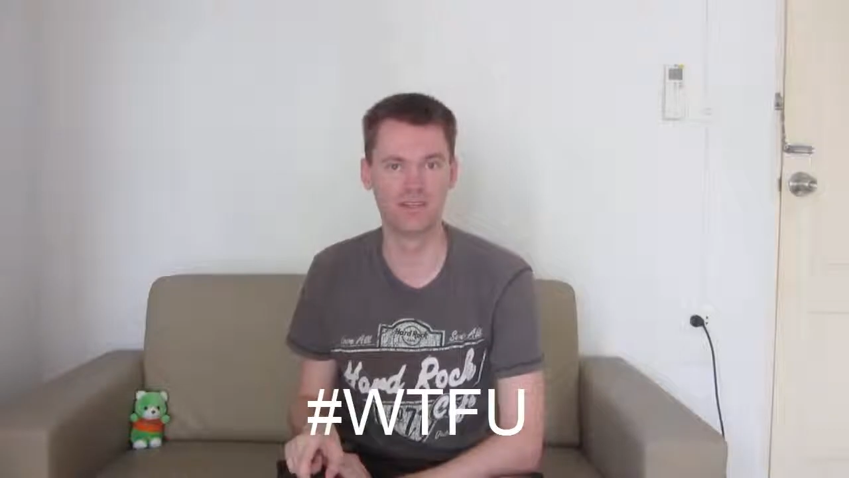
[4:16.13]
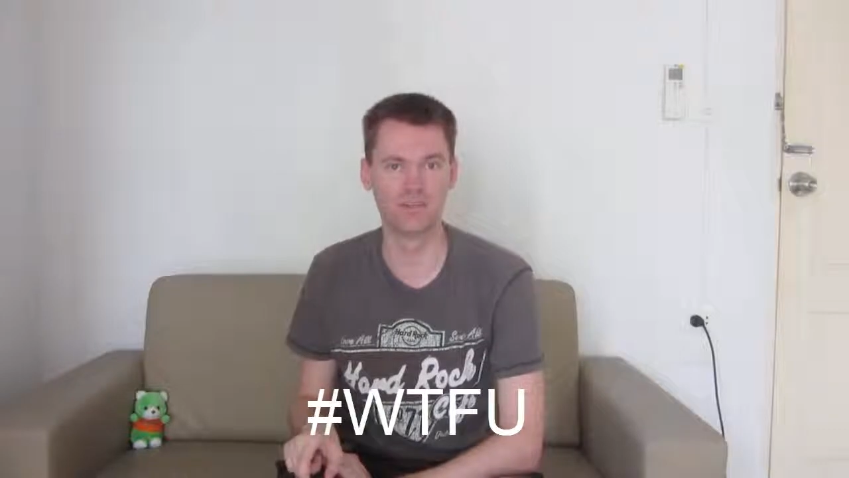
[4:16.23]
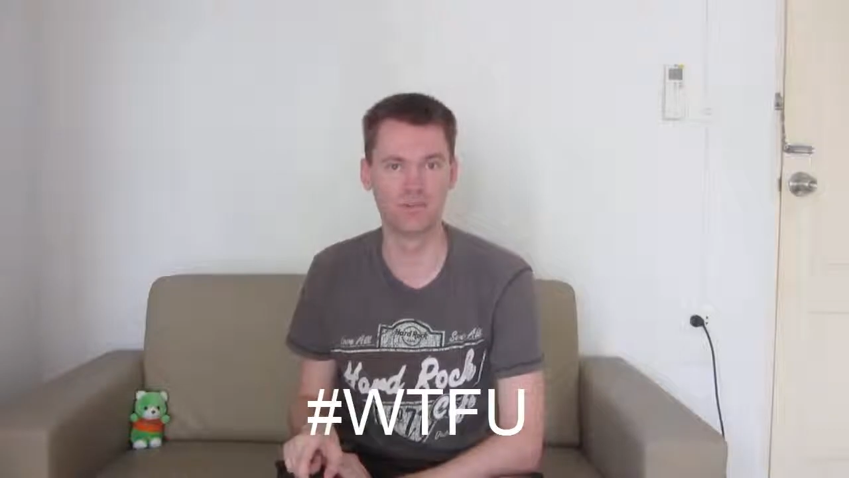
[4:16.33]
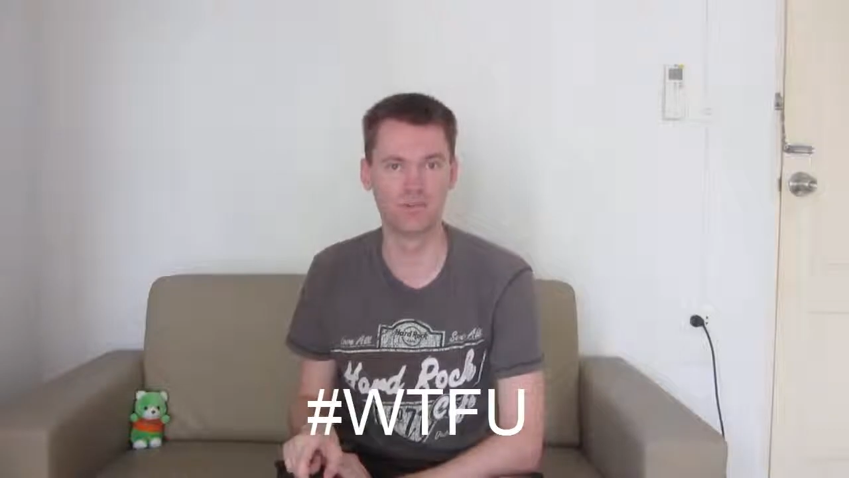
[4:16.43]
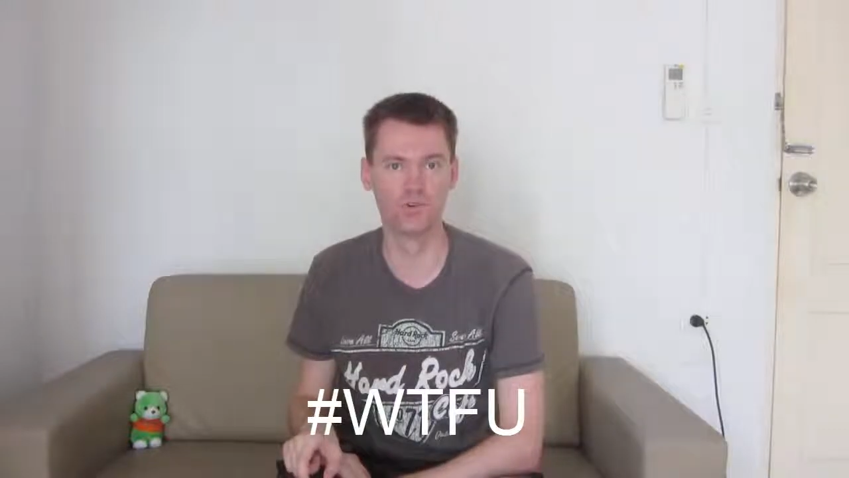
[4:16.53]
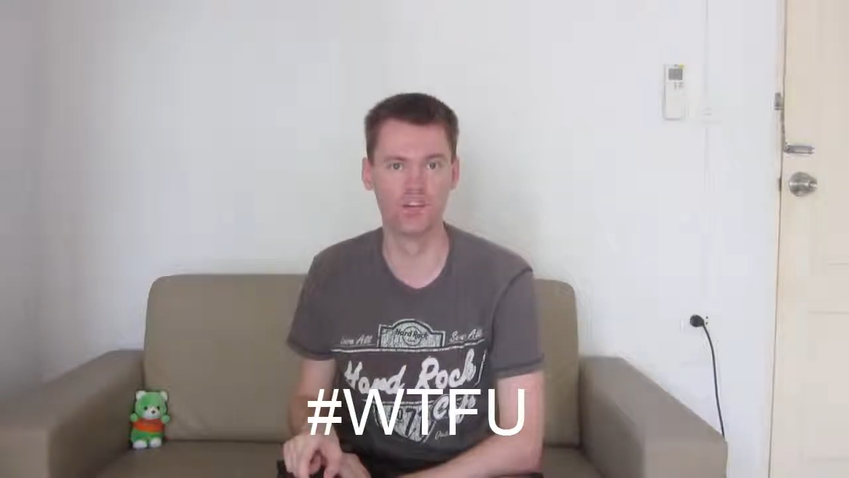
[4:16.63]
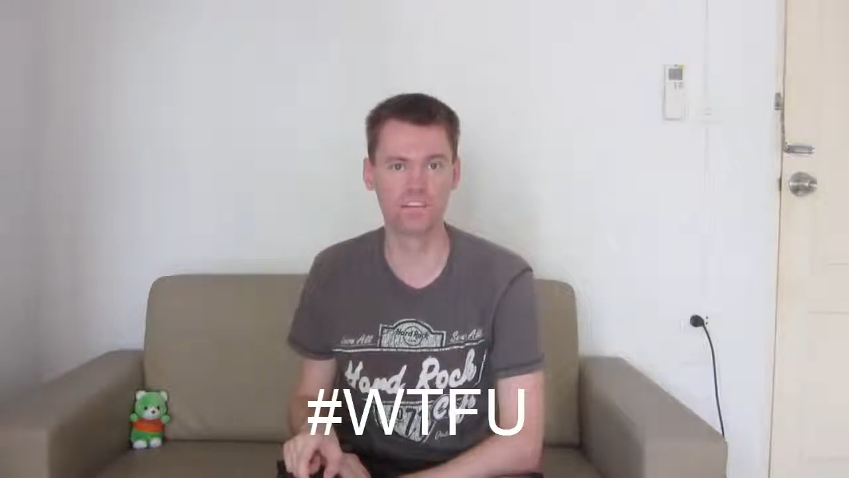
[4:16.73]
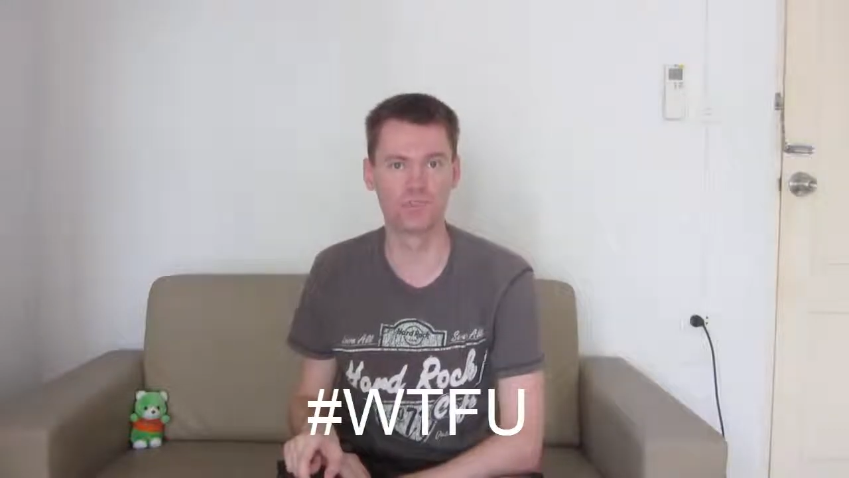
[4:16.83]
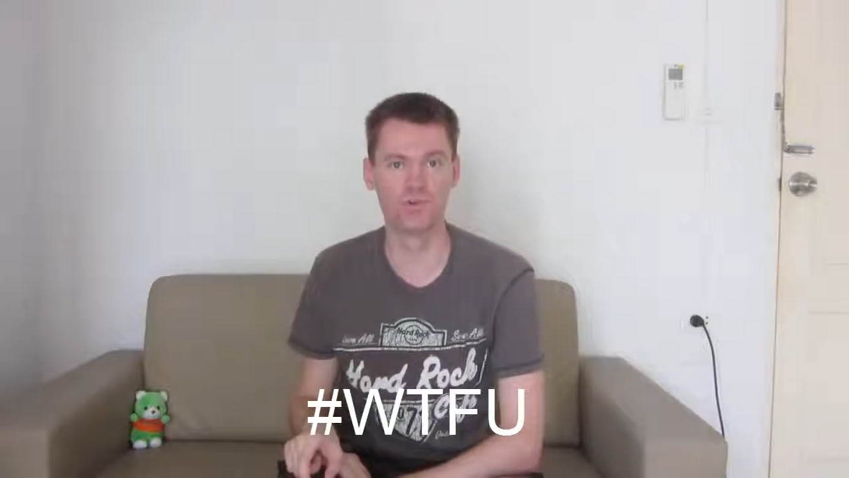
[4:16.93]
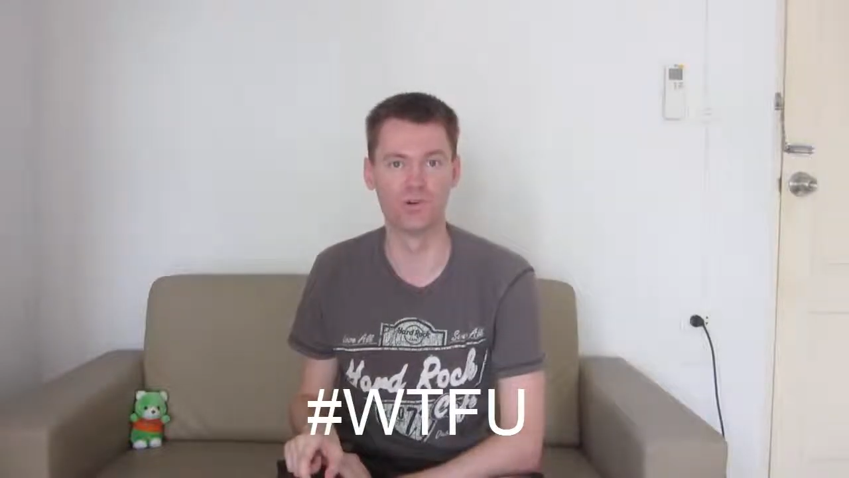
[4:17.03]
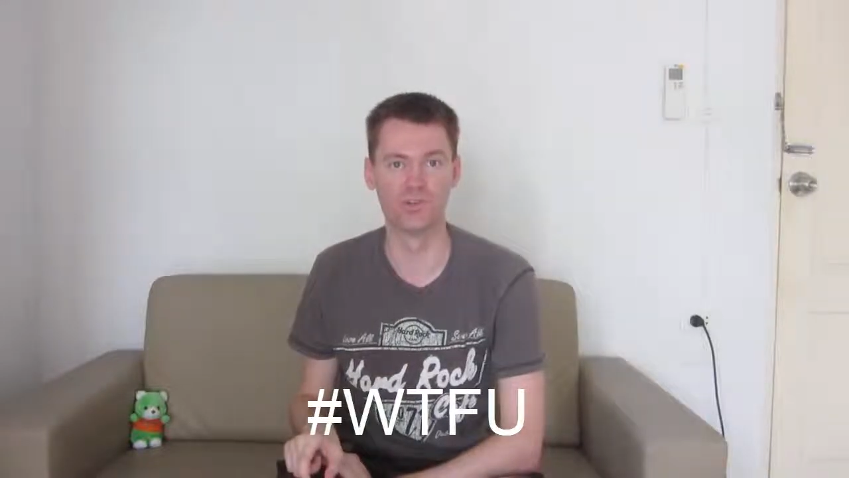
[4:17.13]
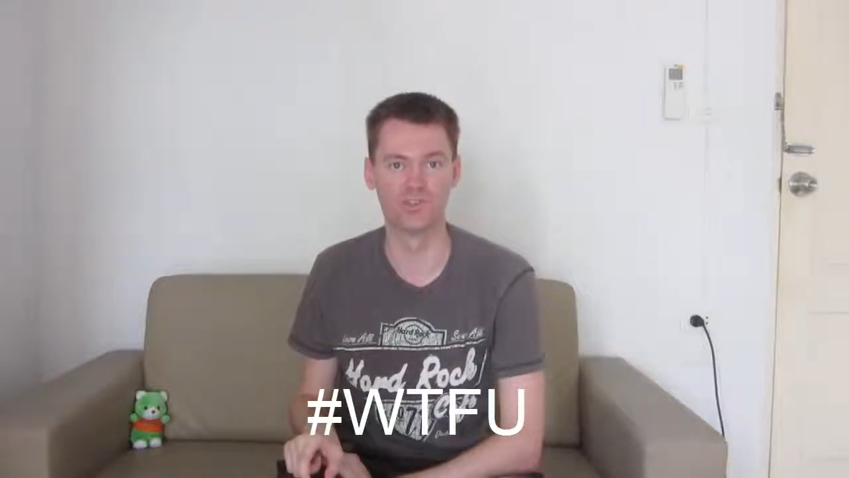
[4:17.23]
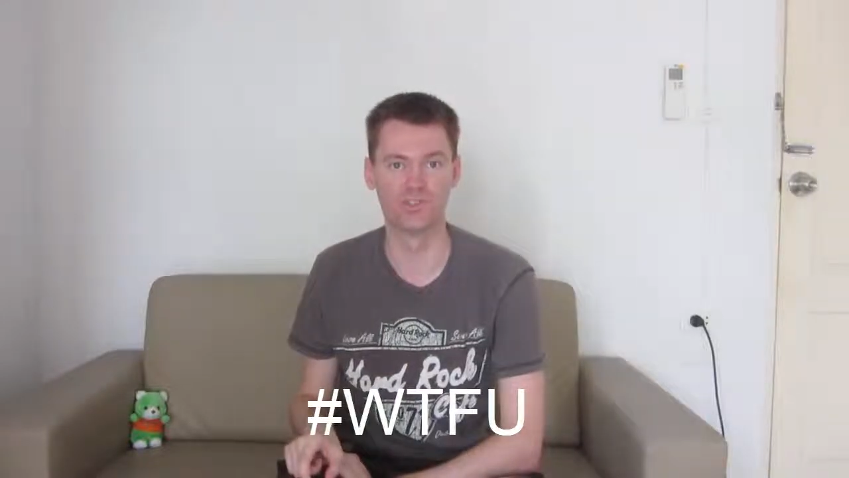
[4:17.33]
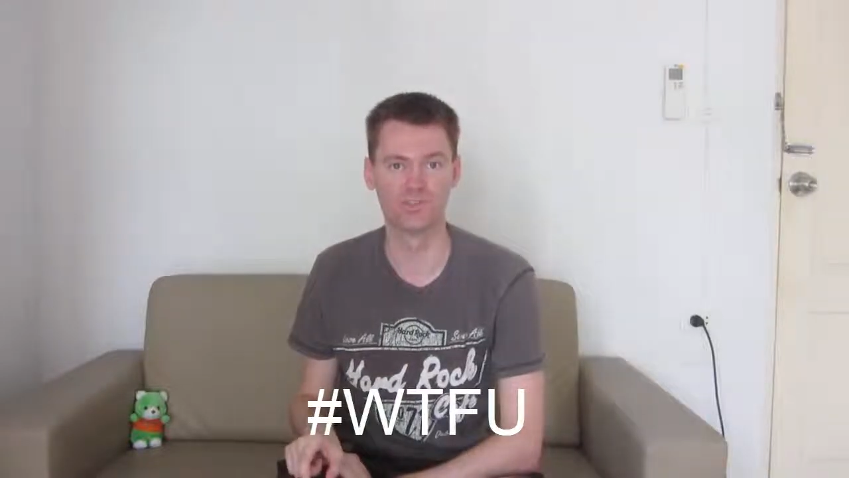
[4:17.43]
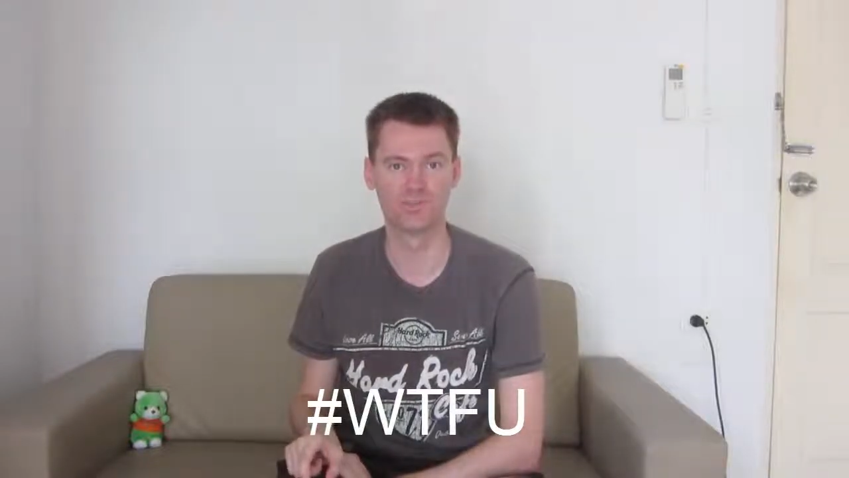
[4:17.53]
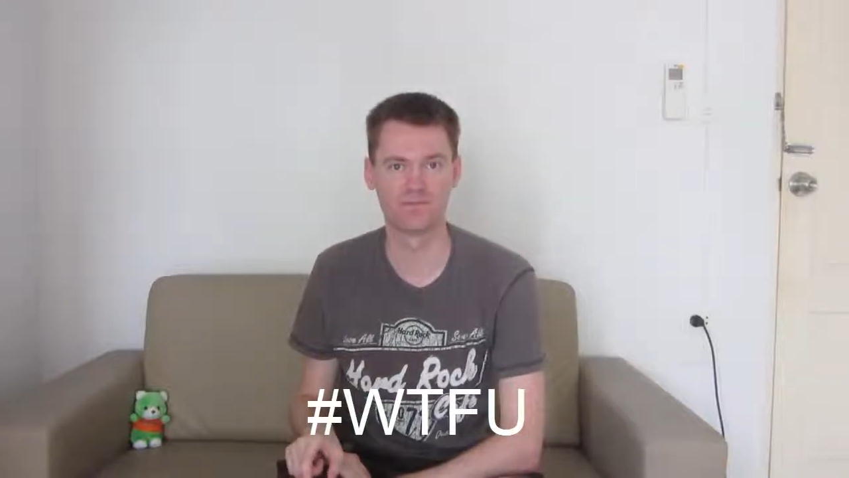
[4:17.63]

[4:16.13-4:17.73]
the Google headquarters.